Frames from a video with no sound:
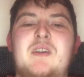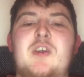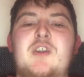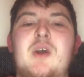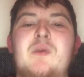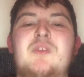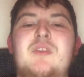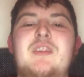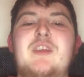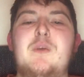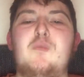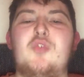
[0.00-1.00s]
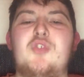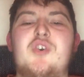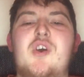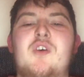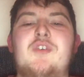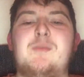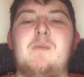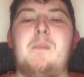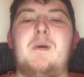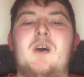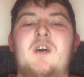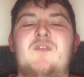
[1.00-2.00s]
had owned numerous cars in the
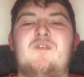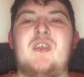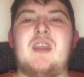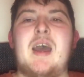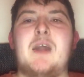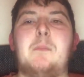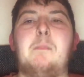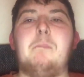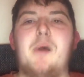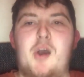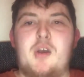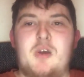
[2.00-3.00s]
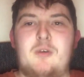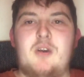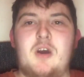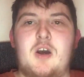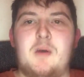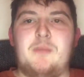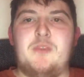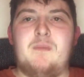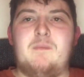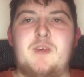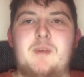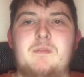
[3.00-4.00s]
past that had burglar alarms
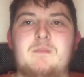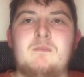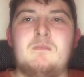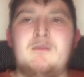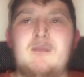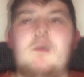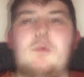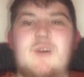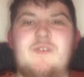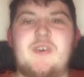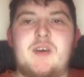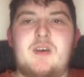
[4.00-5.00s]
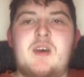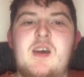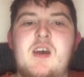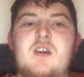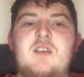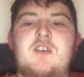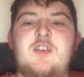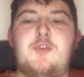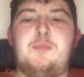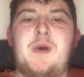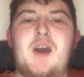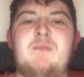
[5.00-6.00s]
on them. However,
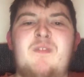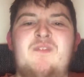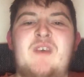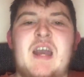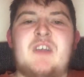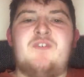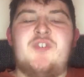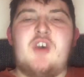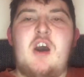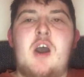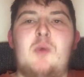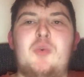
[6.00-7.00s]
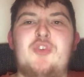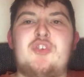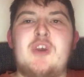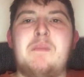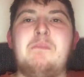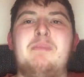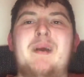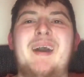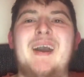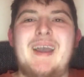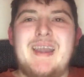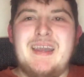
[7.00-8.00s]
despite the fact that I was
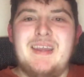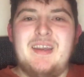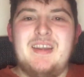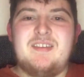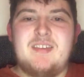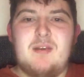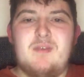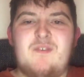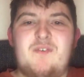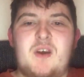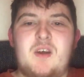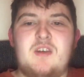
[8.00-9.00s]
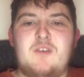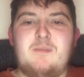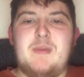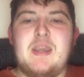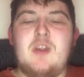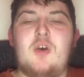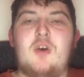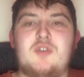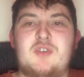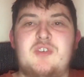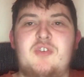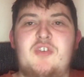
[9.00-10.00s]
completely terrified of being
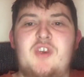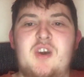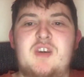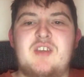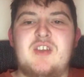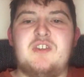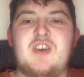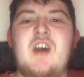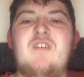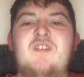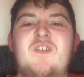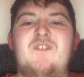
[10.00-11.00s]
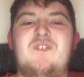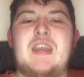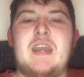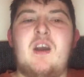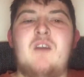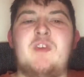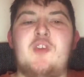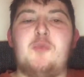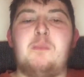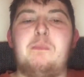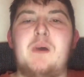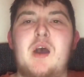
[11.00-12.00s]
locked inside it for fear of its
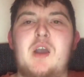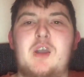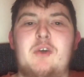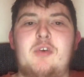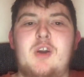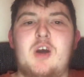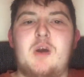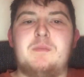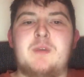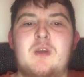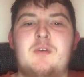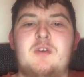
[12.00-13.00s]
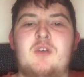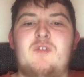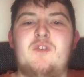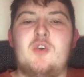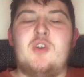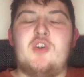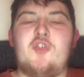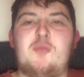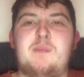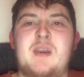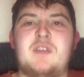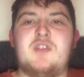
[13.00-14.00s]
burglar alarm going off
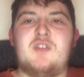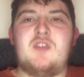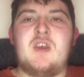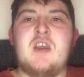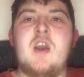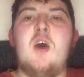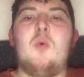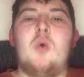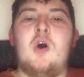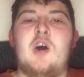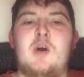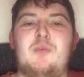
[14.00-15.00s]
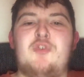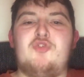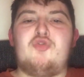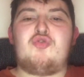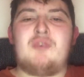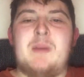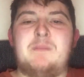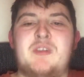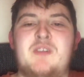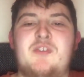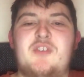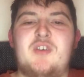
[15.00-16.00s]
unexpectedly while I was trapped
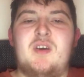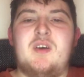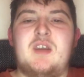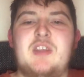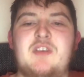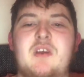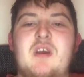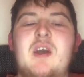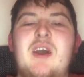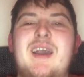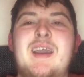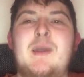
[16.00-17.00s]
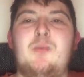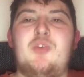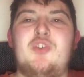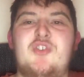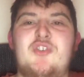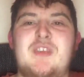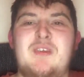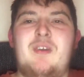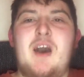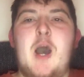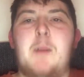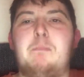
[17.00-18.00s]
inside, it was
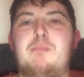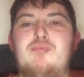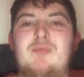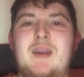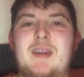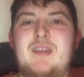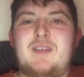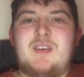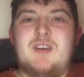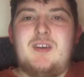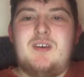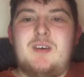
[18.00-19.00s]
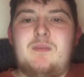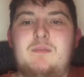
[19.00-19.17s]
still a brilliant car.